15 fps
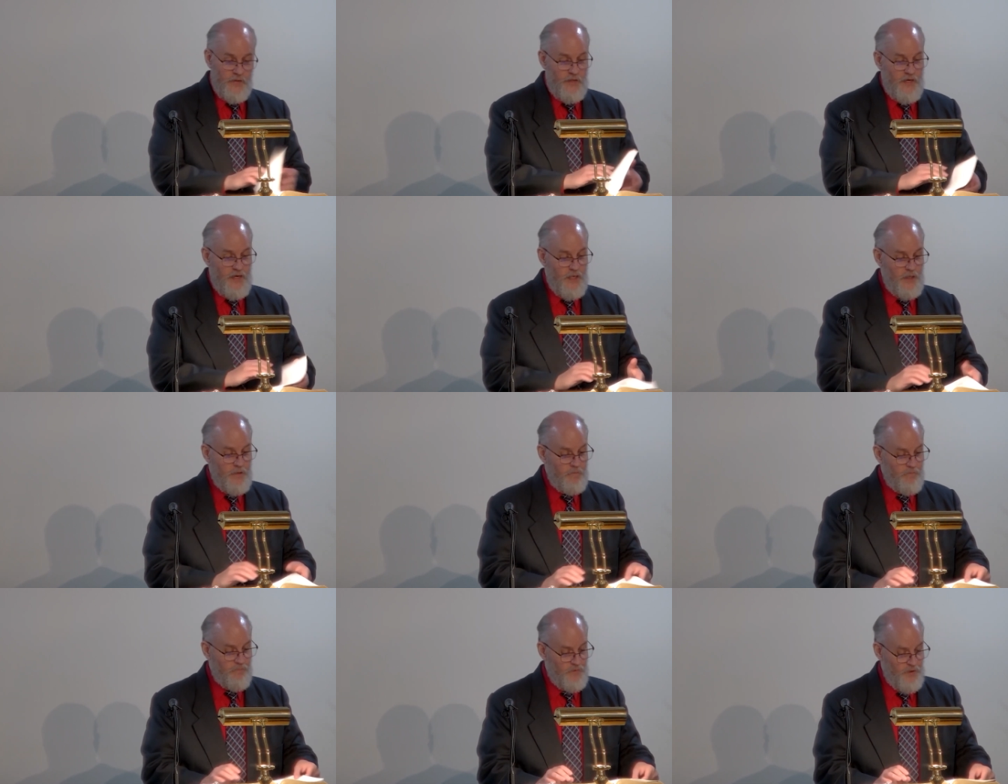Then
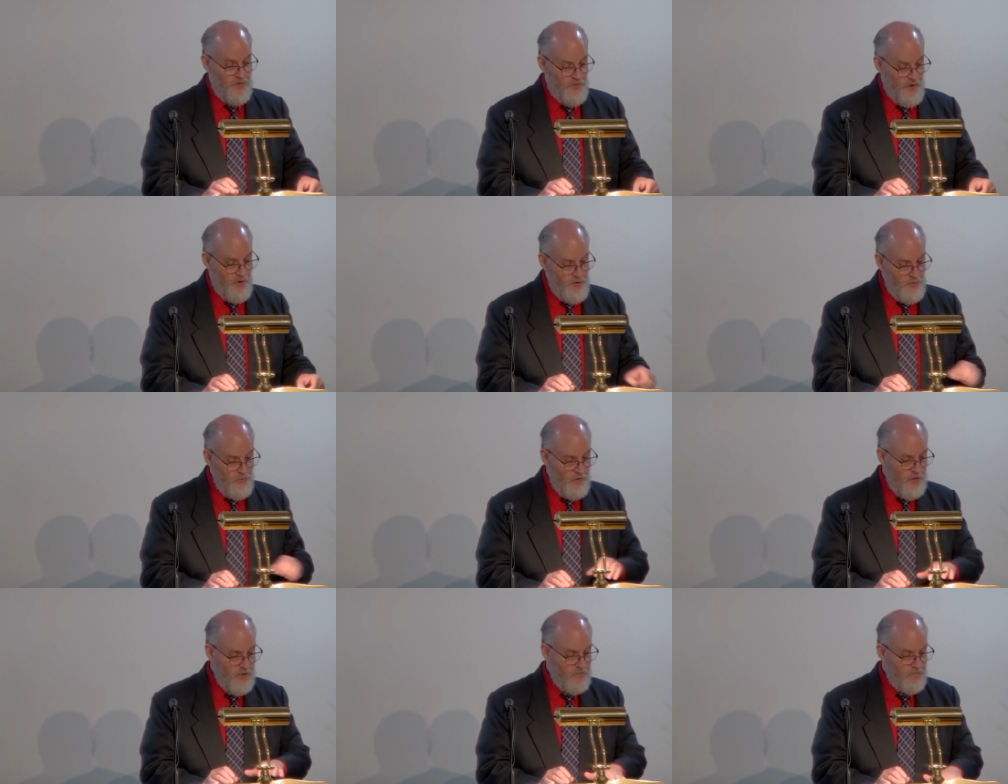the third
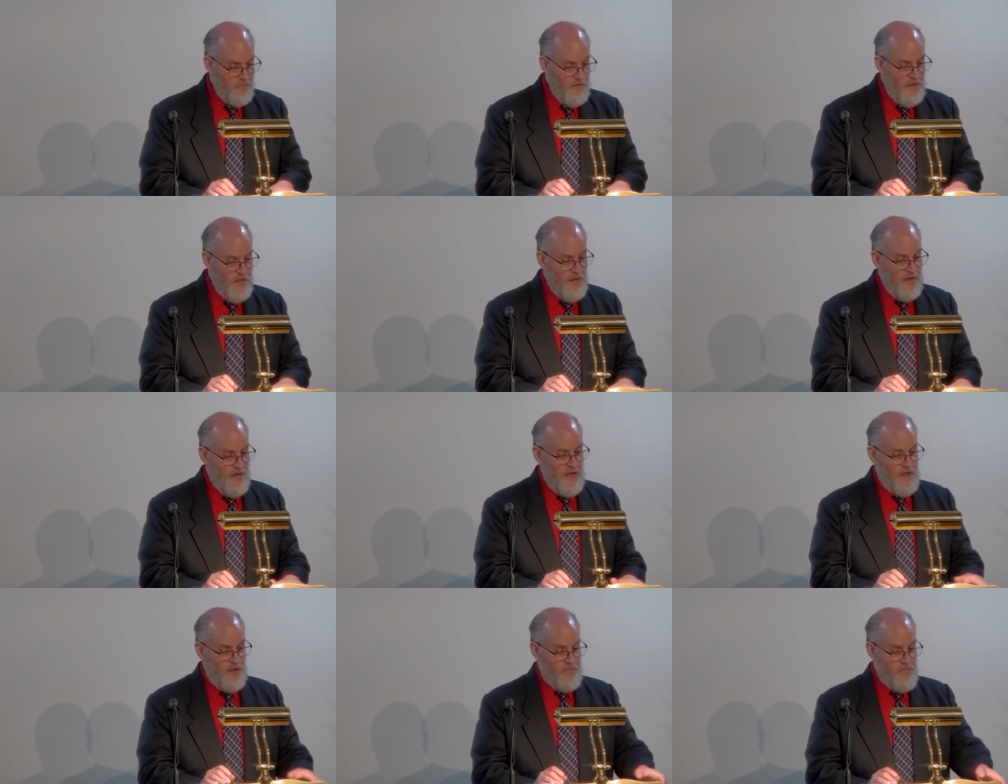one
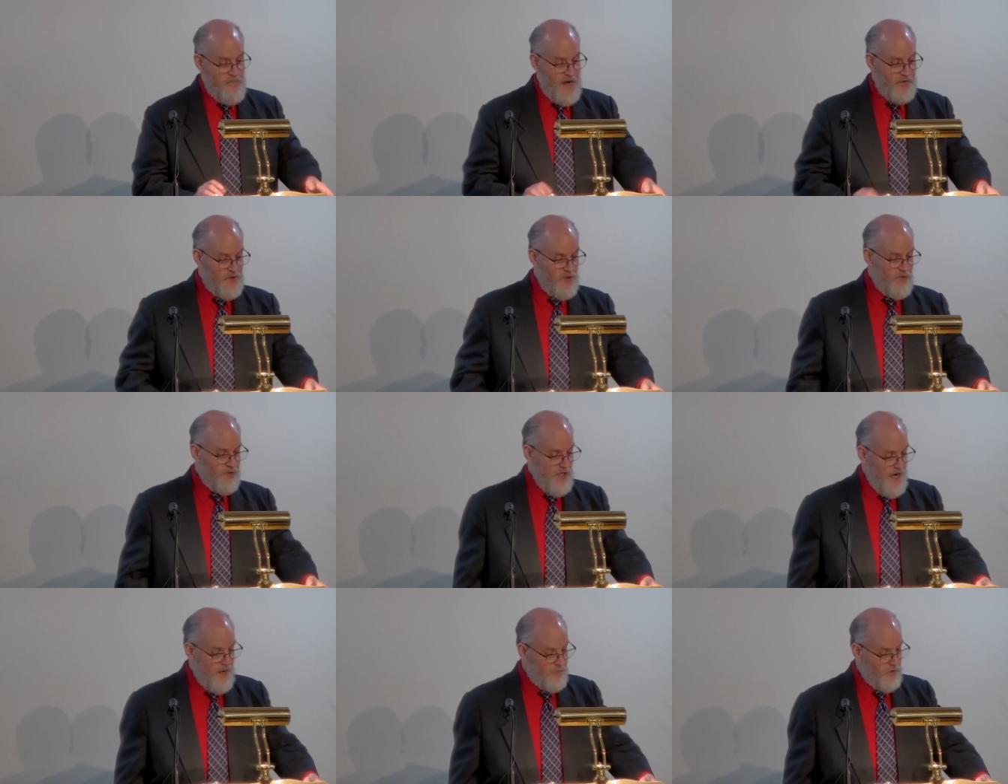in Matthew
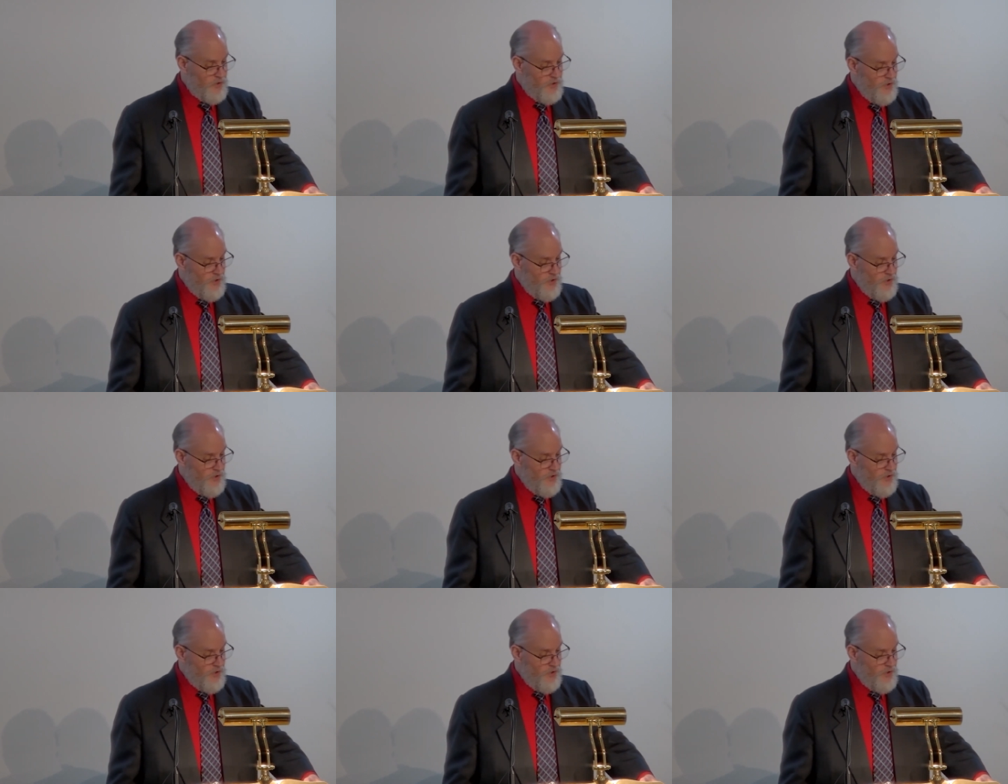chapter